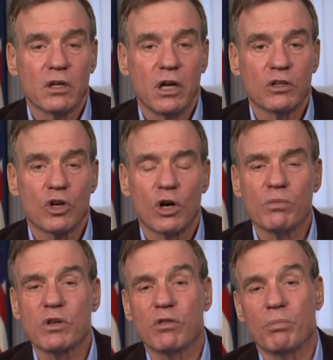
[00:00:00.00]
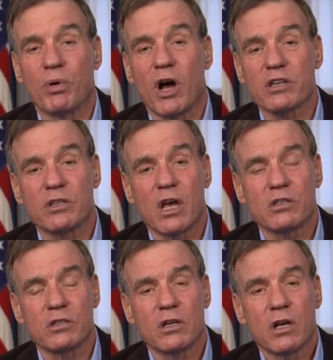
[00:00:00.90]
In terms of the
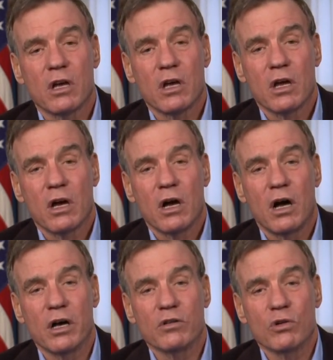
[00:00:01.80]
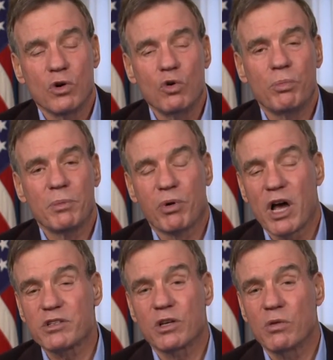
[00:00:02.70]
process on who will be
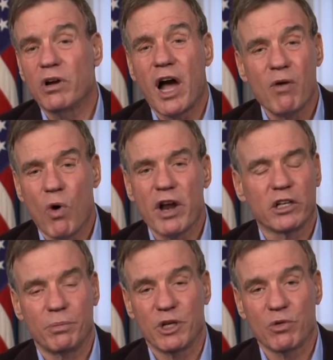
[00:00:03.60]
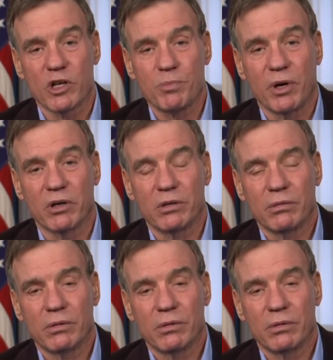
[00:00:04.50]
prosecuted, I want it to be transparent.